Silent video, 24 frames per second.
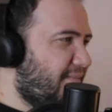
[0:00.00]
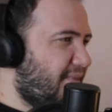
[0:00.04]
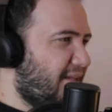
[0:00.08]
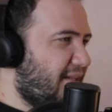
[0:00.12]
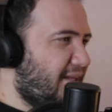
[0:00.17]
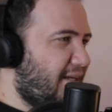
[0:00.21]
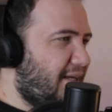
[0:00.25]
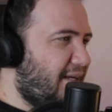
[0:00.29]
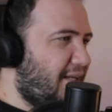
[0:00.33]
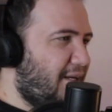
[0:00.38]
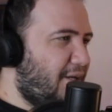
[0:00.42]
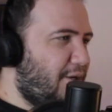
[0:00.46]

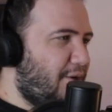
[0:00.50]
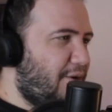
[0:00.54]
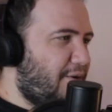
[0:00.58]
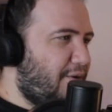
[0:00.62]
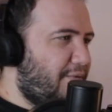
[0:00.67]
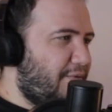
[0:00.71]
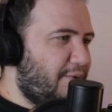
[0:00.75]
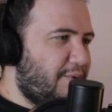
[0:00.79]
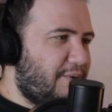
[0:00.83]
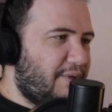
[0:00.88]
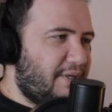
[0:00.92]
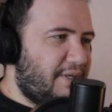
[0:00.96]
Hello,
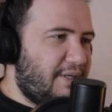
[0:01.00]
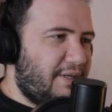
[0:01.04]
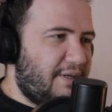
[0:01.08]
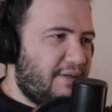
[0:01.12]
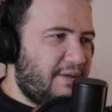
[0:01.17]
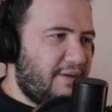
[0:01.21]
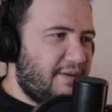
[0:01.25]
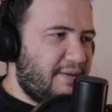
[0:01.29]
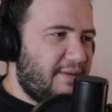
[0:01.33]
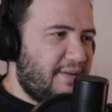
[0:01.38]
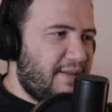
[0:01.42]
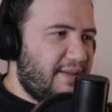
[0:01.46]

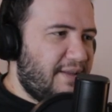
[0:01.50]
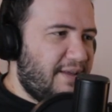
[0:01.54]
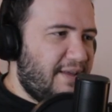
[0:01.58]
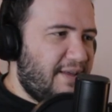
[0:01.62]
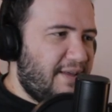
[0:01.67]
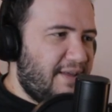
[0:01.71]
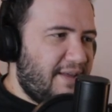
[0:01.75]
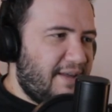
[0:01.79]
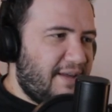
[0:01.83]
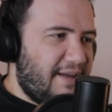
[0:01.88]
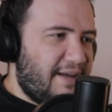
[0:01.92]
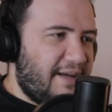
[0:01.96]
everyone.
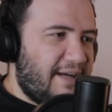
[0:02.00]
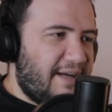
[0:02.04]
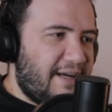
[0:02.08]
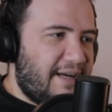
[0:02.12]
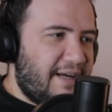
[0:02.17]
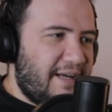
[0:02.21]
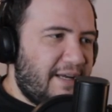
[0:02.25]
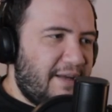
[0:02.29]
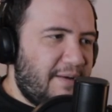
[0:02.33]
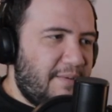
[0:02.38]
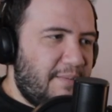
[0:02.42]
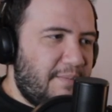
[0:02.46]

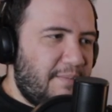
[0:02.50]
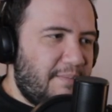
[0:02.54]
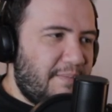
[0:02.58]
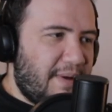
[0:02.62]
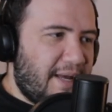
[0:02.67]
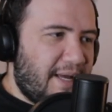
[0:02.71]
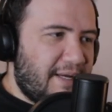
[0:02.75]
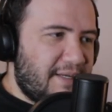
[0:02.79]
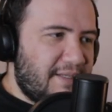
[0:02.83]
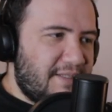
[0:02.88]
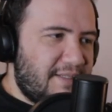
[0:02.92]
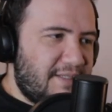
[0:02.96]
Hi,
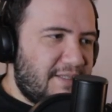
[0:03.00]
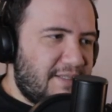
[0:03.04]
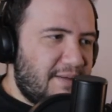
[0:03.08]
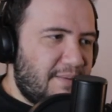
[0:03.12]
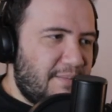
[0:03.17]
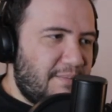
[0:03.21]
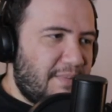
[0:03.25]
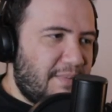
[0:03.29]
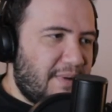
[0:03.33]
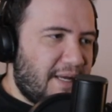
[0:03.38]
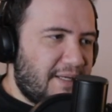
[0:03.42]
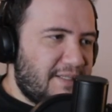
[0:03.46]
Max
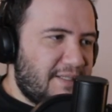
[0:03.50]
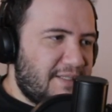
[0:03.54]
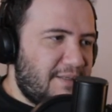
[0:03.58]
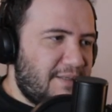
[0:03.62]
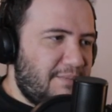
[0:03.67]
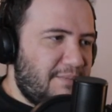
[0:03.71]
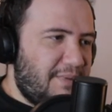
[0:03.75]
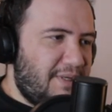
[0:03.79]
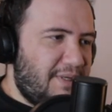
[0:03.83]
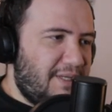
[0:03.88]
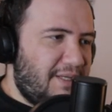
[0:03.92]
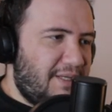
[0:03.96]

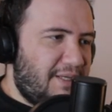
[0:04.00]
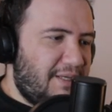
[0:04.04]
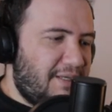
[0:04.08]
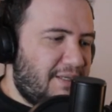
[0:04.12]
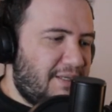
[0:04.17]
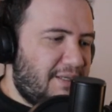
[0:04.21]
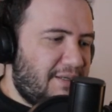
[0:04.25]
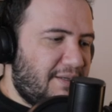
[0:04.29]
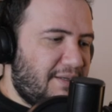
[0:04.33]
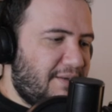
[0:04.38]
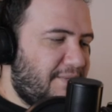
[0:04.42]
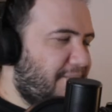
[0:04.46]

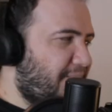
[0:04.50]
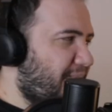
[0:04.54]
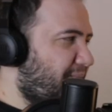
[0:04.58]
Maximilian.